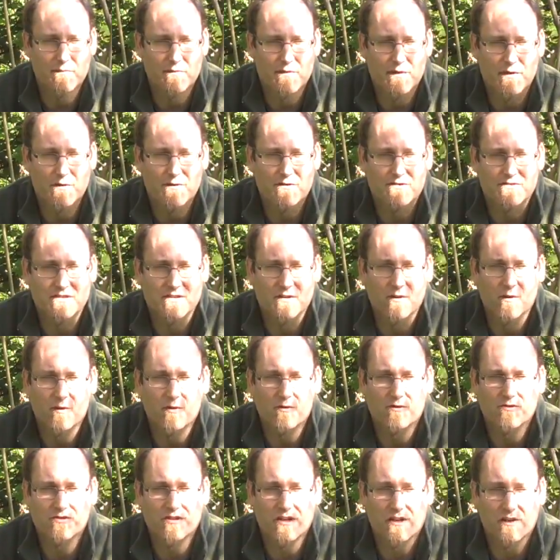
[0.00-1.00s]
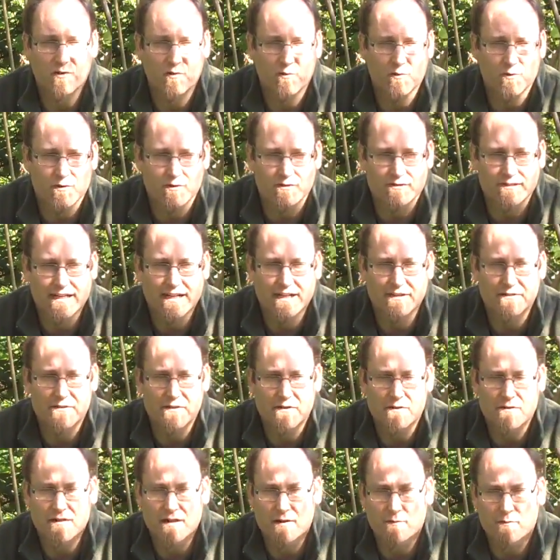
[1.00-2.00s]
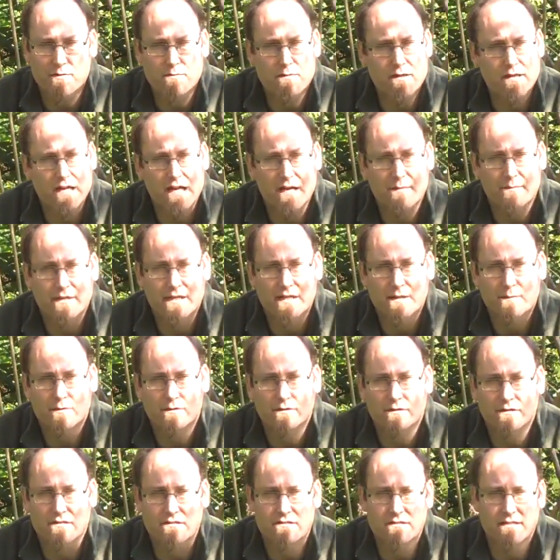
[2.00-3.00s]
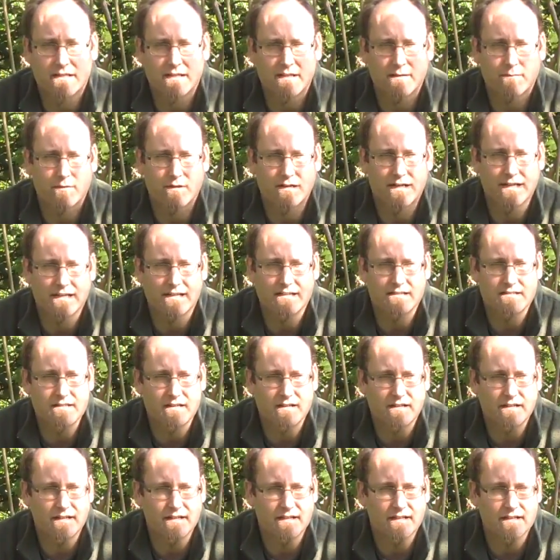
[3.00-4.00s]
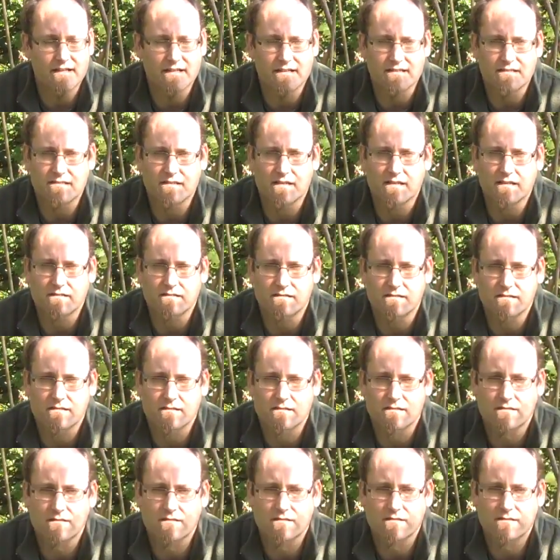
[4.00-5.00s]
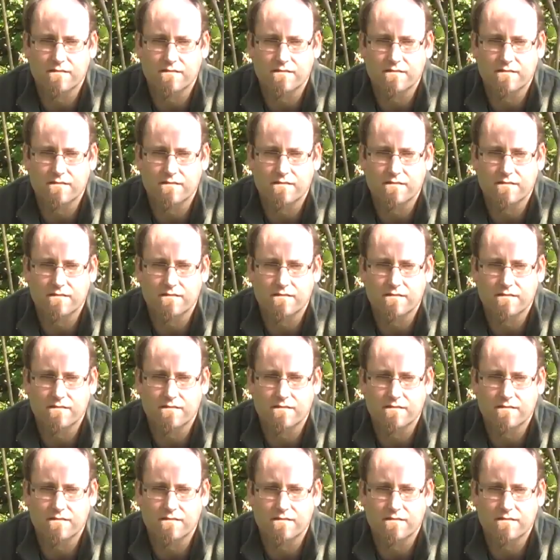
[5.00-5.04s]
There is a whole subtle world out there that we may not be able to see, but I can tell you it exists.